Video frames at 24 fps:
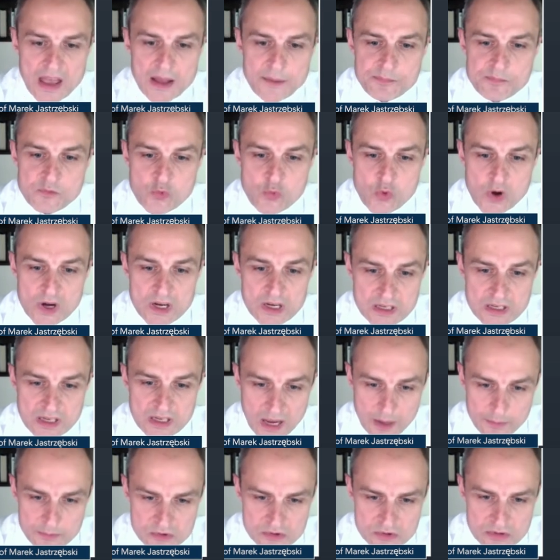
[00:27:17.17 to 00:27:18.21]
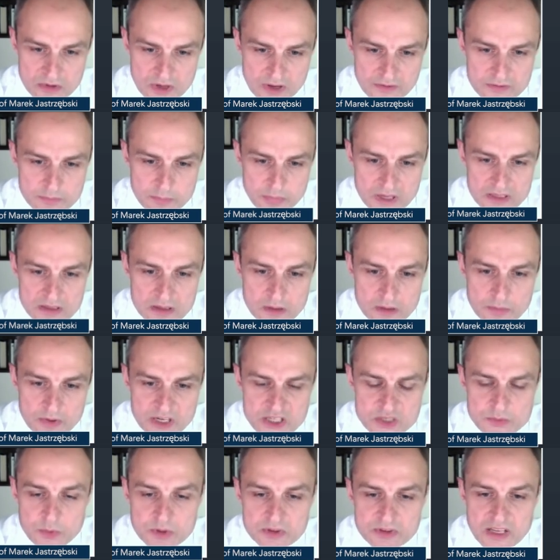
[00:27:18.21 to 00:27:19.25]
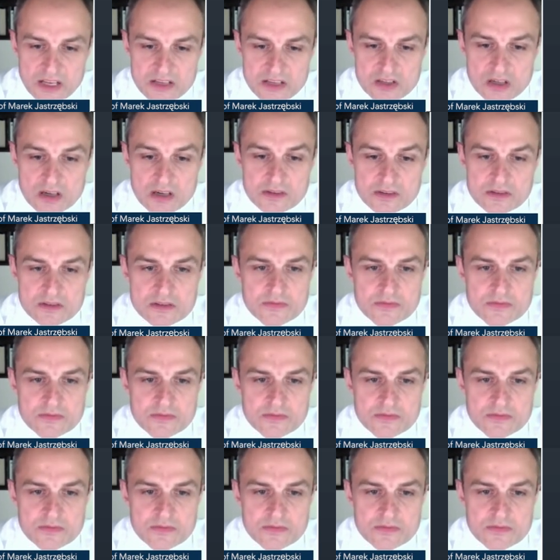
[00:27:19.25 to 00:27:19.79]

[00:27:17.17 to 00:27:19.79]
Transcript: Uh, when it comes to left bundle branch potential,